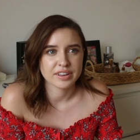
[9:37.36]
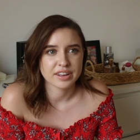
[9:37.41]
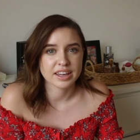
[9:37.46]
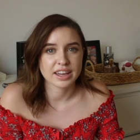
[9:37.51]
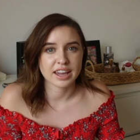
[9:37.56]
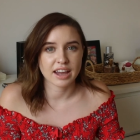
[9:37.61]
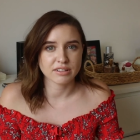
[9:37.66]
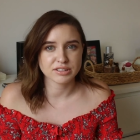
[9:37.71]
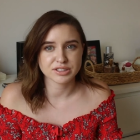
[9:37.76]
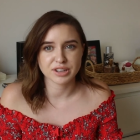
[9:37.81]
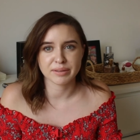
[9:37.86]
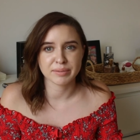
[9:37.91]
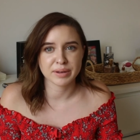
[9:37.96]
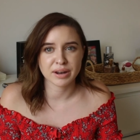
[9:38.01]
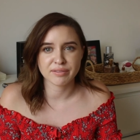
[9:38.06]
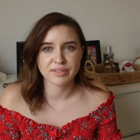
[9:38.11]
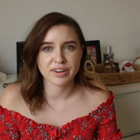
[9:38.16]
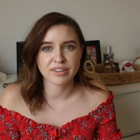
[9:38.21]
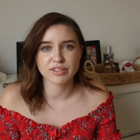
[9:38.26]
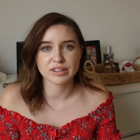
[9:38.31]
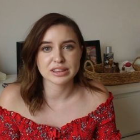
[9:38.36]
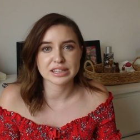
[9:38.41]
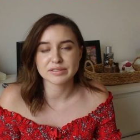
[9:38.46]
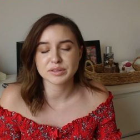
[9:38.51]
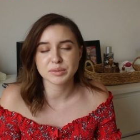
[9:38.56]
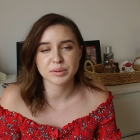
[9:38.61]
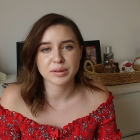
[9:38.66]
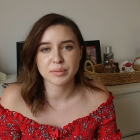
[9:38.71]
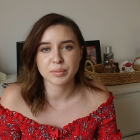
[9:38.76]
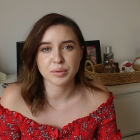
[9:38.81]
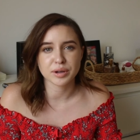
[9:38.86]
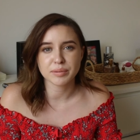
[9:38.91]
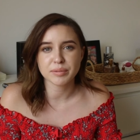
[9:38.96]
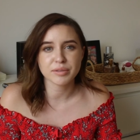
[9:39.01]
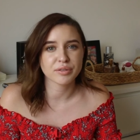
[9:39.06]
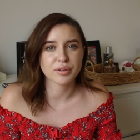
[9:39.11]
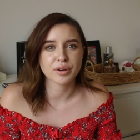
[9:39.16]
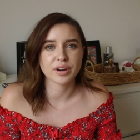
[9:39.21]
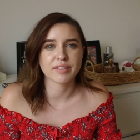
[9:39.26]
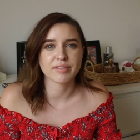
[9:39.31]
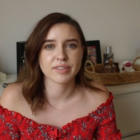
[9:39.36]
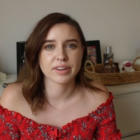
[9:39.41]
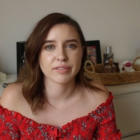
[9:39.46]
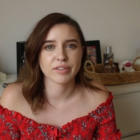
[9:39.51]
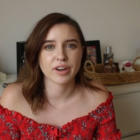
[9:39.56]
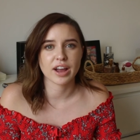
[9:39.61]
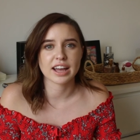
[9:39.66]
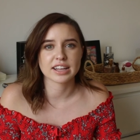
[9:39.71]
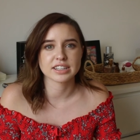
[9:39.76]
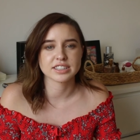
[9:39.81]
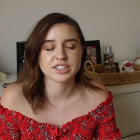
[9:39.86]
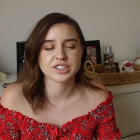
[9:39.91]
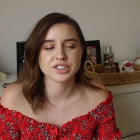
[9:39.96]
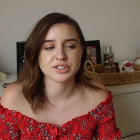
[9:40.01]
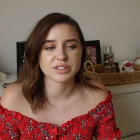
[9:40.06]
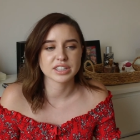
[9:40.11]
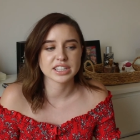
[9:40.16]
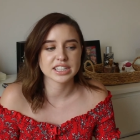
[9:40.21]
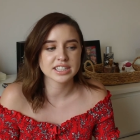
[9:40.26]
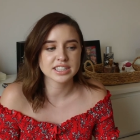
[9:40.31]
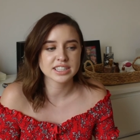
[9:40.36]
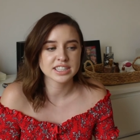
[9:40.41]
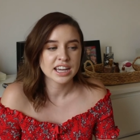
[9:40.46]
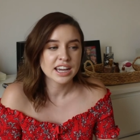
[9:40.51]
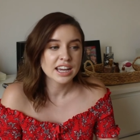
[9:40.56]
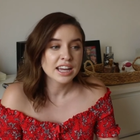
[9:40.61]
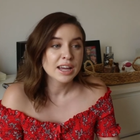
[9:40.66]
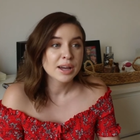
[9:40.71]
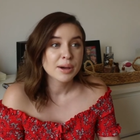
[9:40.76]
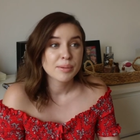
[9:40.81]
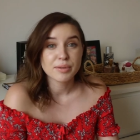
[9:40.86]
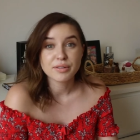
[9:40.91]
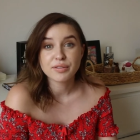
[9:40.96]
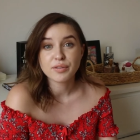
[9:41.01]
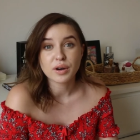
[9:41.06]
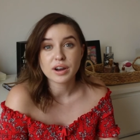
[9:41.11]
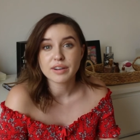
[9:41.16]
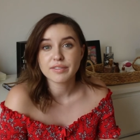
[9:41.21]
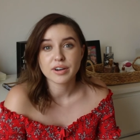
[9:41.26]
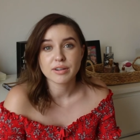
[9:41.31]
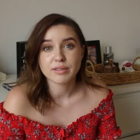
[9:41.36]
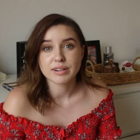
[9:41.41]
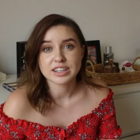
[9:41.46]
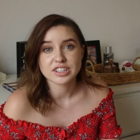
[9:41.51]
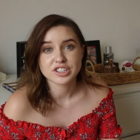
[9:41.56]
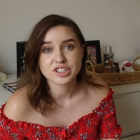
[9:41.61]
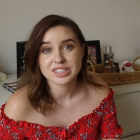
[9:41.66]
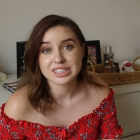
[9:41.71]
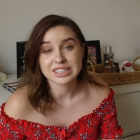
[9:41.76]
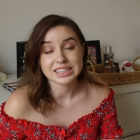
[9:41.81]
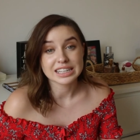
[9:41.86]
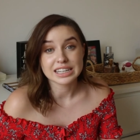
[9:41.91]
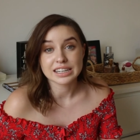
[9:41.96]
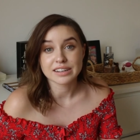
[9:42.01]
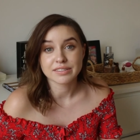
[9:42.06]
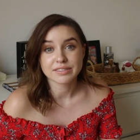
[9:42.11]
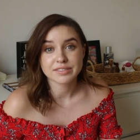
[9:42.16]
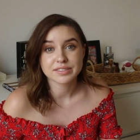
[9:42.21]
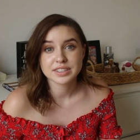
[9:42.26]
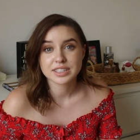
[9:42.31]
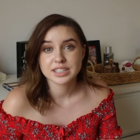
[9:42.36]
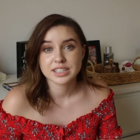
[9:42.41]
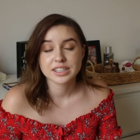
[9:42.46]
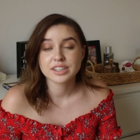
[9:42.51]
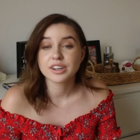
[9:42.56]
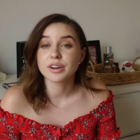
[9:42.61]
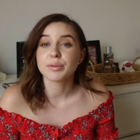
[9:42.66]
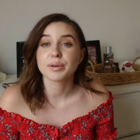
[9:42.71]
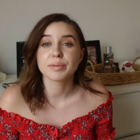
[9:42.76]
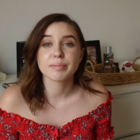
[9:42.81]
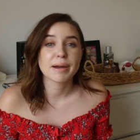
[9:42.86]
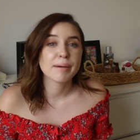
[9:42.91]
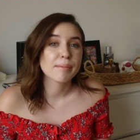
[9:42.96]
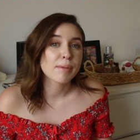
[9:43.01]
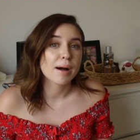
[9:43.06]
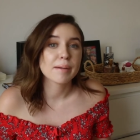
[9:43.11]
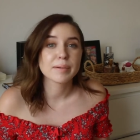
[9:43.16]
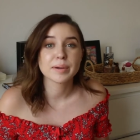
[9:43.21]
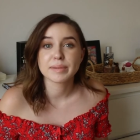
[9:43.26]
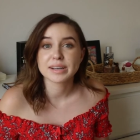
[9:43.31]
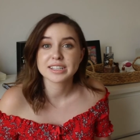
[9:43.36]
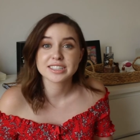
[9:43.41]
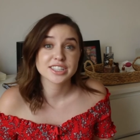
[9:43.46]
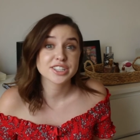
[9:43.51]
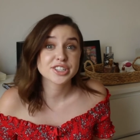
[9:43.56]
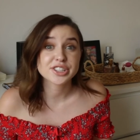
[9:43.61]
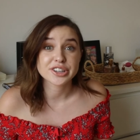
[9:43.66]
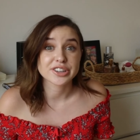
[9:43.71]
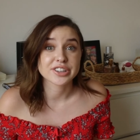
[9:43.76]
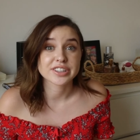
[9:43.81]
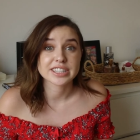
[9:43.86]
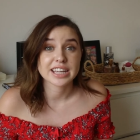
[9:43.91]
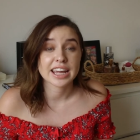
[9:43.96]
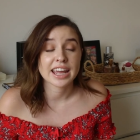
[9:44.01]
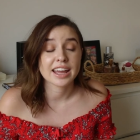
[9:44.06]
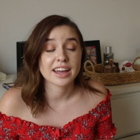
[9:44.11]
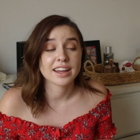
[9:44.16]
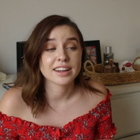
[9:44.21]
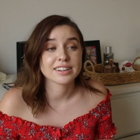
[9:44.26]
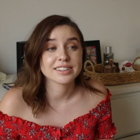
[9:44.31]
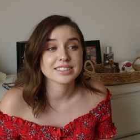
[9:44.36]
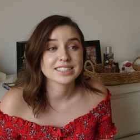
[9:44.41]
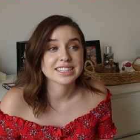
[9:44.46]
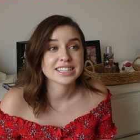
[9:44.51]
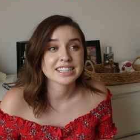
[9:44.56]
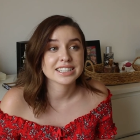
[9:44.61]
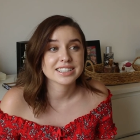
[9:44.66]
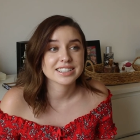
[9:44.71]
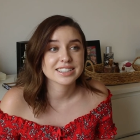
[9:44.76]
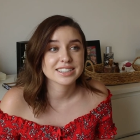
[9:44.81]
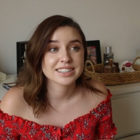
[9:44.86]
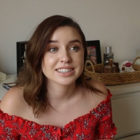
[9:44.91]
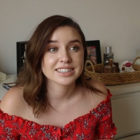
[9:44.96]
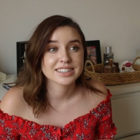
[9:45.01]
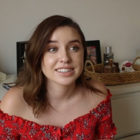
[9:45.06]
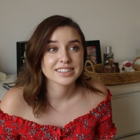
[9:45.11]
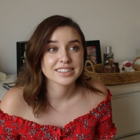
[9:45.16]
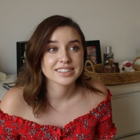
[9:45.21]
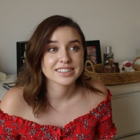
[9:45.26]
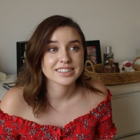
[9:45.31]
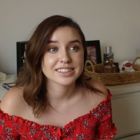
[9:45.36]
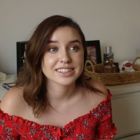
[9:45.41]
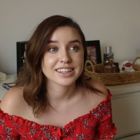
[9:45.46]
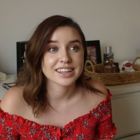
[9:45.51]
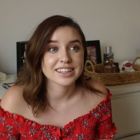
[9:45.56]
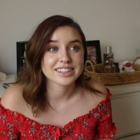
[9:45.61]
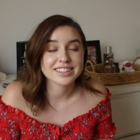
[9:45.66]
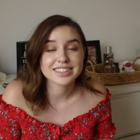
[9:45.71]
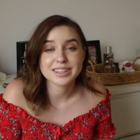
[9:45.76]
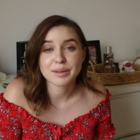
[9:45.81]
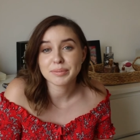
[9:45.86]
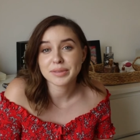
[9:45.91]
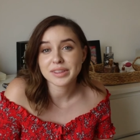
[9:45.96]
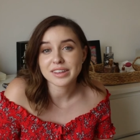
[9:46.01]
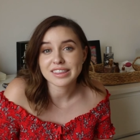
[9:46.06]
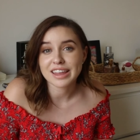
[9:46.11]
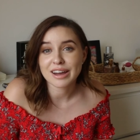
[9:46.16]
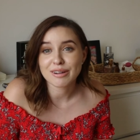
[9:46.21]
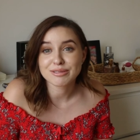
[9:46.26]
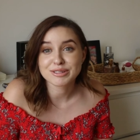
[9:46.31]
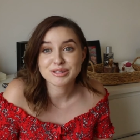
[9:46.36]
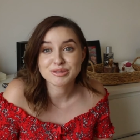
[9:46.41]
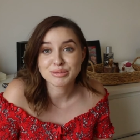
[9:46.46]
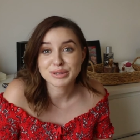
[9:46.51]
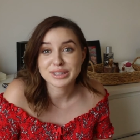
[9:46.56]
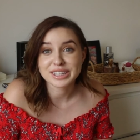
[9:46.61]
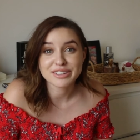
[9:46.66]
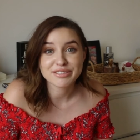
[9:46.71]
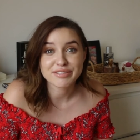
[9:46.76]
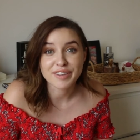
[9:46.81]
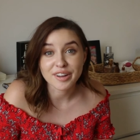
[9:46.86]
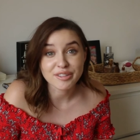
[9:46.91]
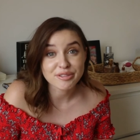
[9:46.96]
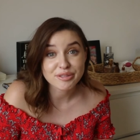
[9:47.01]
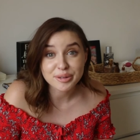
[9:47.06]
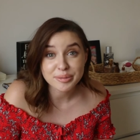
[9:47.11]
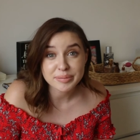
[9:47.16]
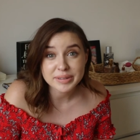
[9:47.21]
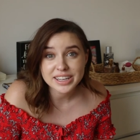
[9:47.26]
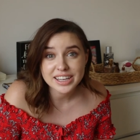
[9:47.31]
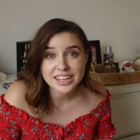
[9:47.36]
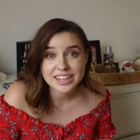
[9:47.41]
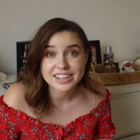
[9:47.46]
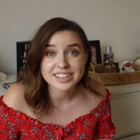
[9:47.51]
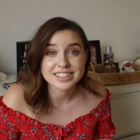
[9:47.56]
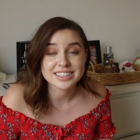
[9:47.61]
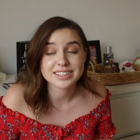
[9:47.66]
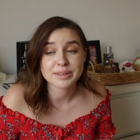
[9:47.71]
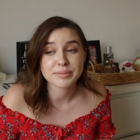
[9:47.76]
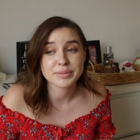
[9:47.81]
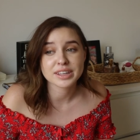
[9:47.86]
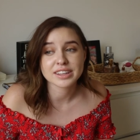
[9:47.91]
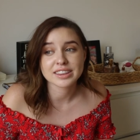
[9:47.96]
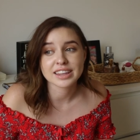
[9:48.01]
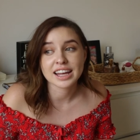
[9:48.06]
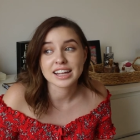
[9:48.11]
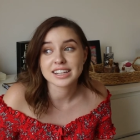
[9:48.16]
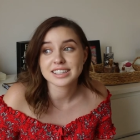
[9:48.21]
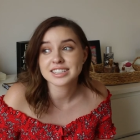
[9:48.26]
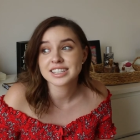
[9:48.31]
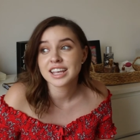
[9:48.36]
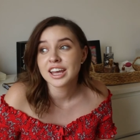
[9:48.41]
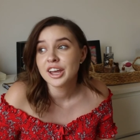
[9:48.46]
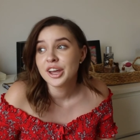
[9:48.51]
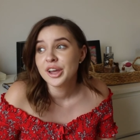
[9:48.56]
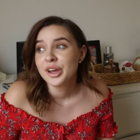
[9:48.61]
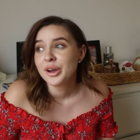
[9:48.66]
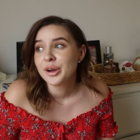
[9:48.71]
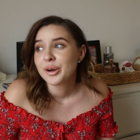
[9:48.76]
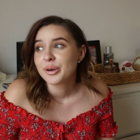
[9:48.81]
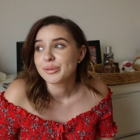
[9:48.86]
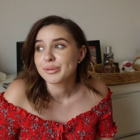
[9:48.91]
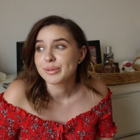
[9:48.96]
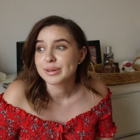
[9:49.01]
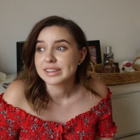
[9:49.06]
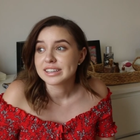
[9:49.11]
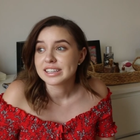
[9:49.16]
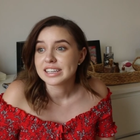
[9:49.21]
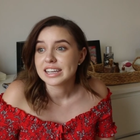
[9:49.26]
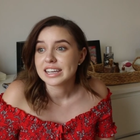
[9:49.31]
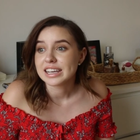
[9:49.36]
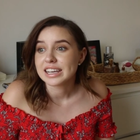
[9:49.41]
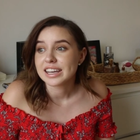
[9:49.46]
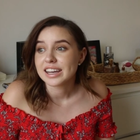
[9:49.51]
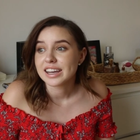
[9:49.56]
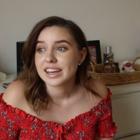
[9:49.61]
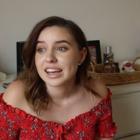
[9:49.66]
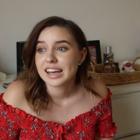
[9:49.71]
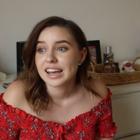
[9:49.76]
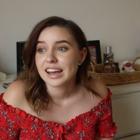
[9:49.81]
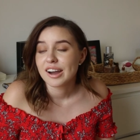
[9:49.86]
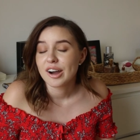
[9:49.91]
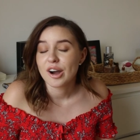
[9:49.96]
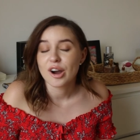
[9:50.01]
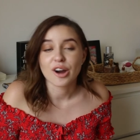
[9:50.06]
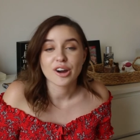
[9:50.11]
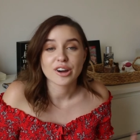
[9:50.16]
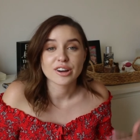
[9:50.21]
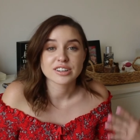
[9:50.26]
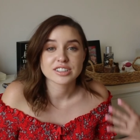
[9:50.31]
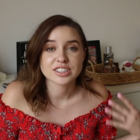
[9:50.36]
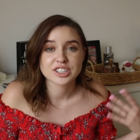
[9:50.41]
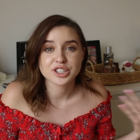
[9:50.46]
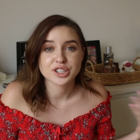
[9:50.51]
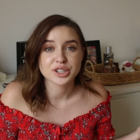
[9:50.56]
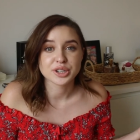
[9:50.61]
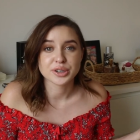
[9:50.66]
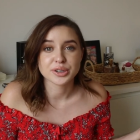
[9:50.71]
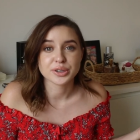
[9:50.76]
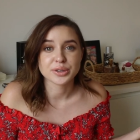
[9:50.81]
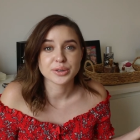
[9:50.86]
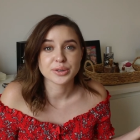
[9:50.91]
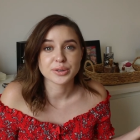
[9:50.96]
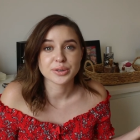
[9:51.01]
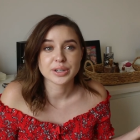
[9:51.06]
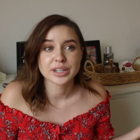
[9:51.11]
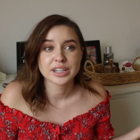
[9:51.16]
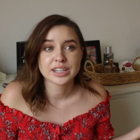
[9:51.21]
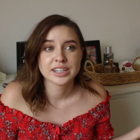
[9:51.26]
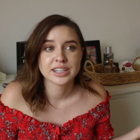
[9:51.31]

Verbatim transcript: encountered. I mean, I've never lived with a boy before. I've never had to do this before. I've always just lived, you know, with my mom and my sisters, and it's something that was really fun for me, and it's something that's really hard to